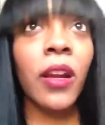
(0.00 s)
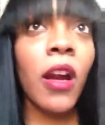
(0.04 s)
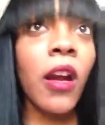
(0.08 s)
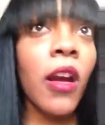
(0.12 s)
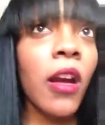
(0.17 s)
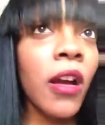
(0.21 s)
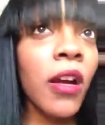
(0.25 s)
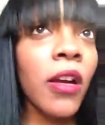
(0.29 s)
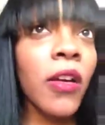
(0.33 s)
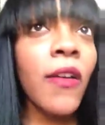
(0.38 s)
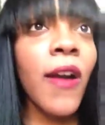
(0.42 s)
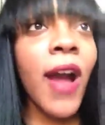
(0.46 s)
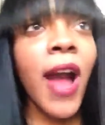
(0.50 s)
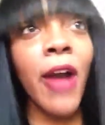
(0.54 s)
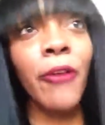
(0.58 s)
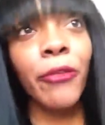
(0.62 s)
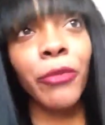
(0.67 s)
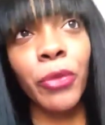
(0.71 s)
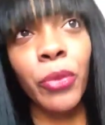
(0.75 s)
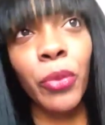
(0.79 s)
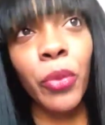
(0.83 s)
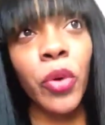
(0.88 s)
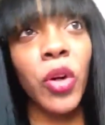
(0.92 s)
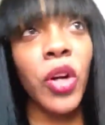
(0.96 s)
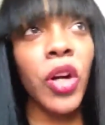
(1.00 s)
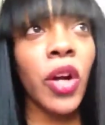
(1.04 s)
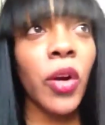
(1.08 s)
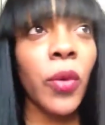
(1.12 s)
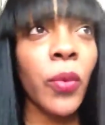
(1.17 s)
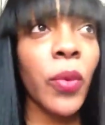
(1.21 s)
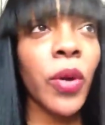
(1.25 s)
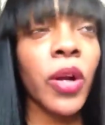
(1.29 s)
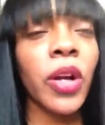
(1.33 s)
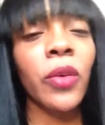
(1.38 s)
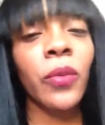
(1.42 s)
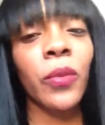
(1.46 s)
oh, I have to work,
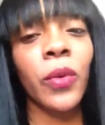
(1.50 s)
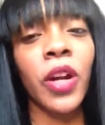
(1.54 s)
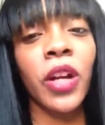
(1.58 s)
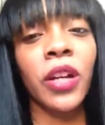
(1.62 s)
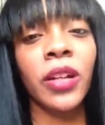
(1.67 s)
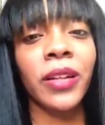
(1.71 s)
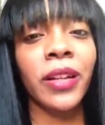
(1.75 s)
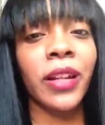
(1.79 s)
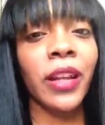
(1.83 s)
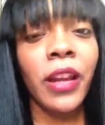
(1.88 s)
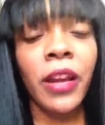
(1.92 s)
work, work.